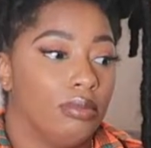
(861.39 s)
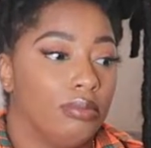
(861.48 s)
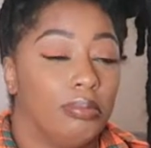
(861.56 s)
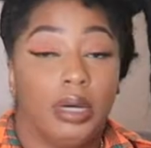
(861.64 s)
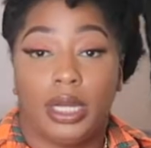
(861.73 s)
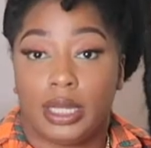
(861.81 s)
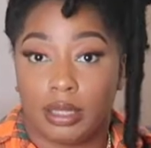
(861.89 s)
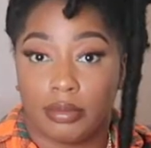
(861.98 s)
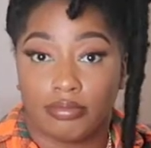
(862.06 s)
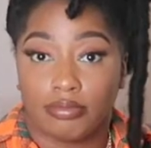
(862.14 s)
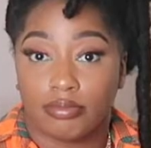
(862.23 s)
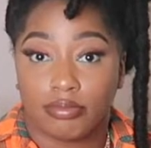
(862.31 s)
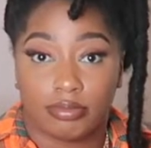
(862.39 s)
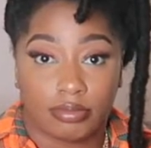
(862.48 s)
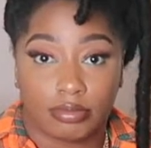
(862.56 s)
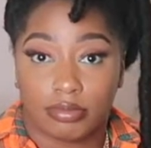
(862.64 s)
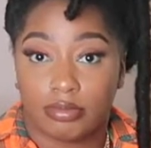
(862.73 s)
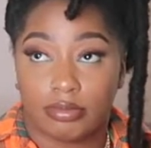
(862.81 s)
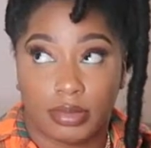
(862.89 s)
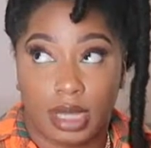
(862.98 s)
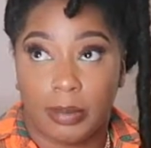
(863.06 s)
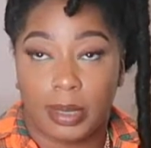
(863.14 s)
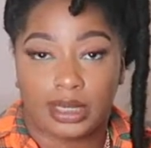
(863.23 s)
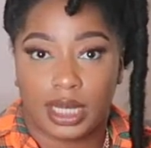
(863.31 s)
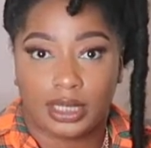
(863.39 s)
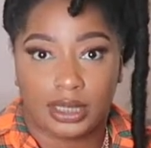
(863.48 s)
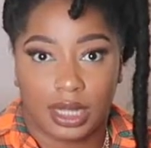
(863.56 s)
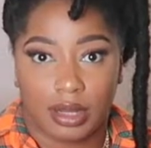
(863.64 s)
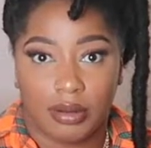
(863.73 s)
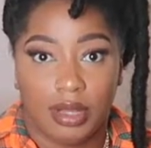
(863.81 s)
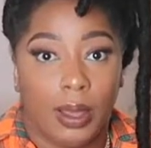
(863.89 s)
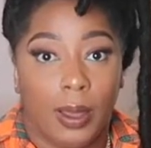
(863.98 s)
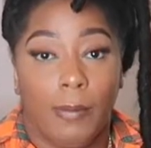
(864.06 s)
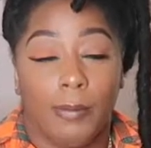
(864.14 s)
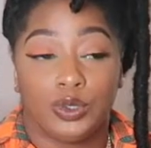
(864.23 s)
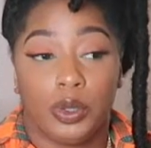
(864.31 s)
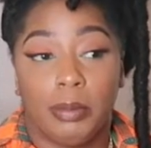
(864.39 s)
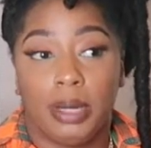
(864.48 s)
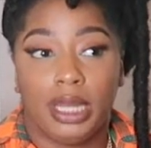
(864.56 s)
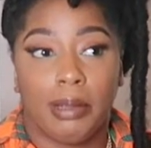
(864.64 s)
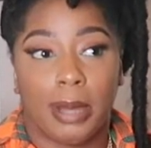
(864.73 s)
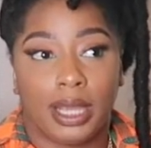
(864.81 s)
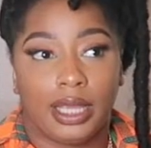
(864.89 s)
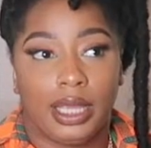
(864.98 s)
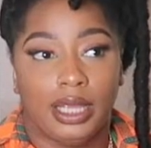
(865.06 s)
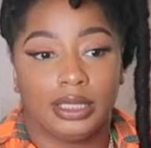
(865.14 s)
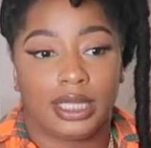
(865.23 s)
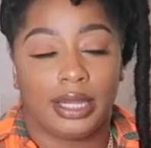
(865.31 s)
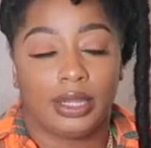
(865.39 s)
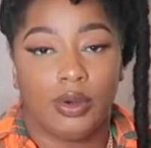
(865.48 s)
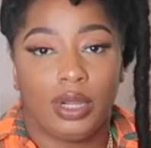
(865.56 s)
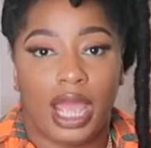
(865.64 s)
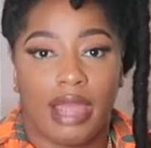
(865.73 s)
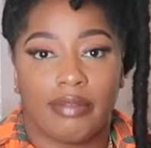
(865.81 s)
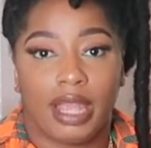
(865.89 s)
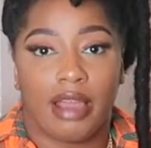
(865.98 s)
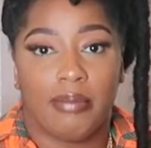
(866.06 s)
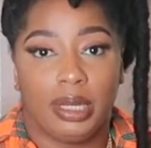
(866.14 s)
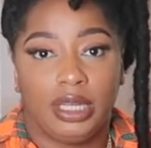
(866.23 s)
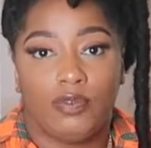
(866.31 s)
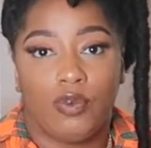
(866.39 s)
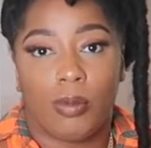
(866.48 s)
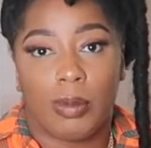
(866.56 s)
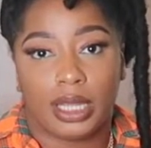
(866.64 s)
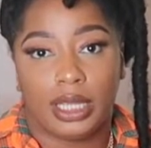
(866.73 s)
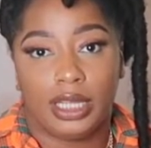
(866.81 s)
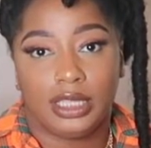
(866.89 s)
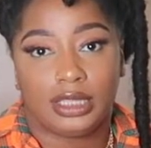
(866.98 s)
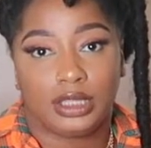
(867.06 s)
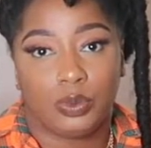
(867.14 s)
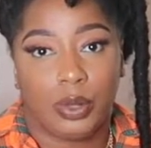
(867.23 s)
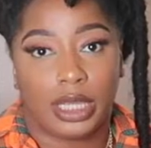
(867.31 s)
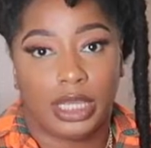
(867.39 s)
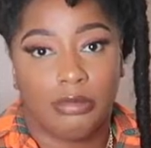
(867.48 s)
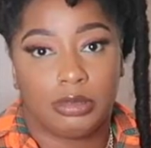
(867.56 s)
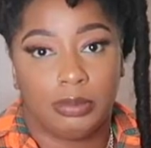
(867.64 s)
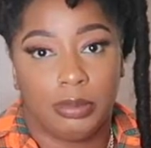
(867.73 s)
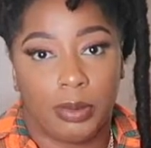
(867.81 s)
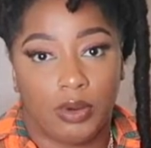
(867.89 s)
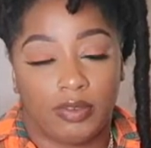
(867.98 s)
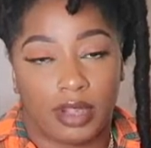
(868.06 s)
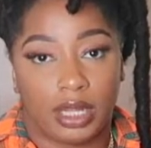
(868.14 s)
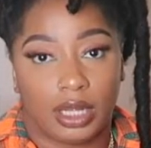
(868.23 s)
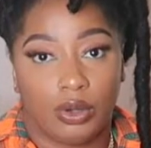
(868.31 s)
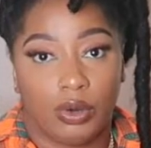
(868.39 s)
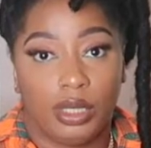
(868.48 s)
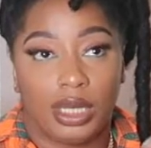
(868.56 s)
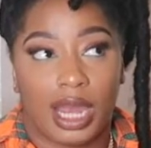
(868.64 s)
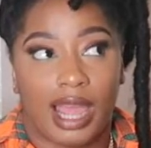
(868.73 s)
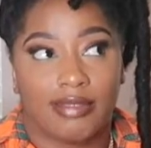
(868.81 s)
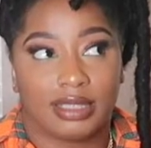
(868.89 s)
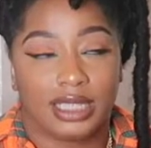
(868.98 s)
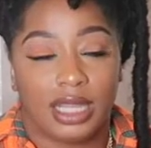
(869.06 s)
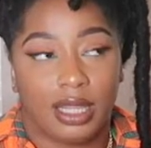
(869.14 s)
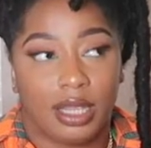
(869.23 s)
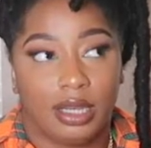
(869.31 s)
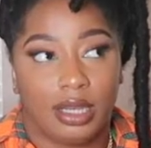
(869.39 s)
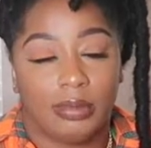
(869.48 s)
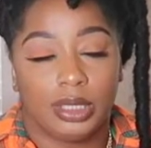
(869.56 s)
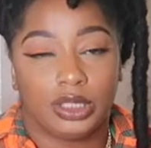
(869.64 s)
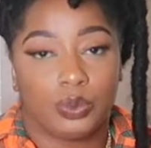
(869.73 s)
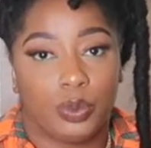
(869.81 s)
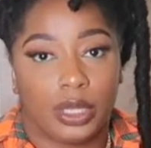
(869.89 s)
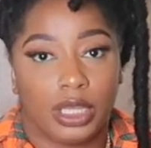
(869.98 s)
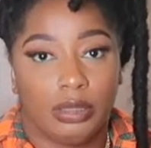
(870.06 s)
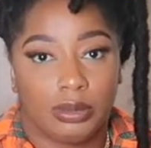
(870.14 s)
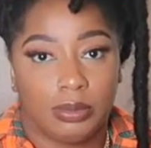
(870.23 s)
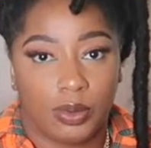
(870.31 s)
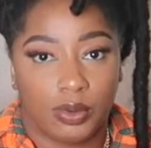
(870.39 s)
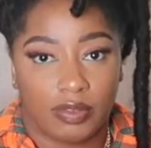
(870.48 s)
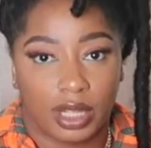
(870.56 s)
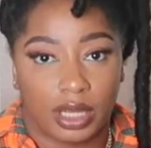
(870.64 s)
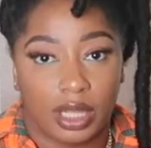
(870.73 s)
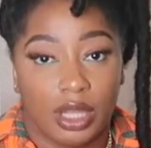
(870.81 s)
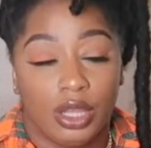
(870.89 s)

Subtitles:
Money. Man, I'm about to lie to y'all. Between money and my kids, like knowing I have to have money for my kids is what keeps me motivated. Knowing that I have to take care of them is what keeps me motivated.